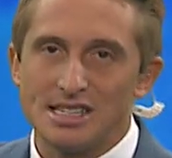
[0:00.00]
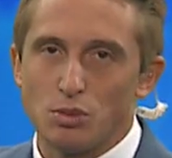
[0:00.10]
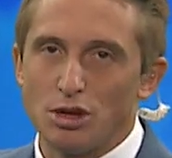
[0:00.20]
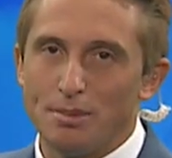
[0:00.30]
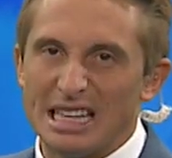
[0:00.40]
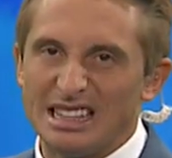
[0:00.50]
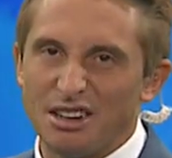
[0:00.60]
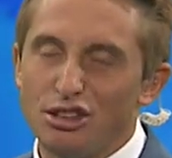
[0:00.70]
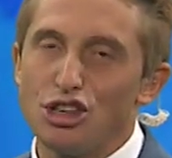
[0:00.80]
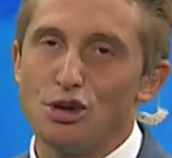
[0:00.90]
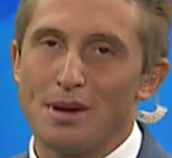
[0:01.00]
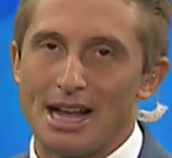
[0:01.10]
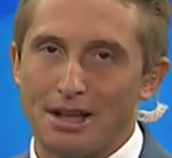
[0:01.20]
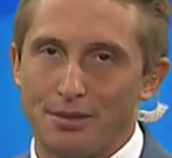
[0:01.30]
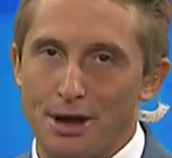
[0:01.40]
It will be a little humid
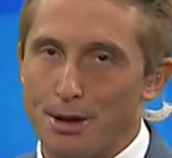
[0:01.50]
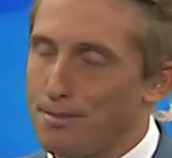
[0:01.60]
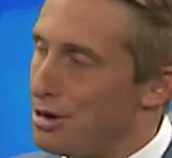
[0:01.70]
out there.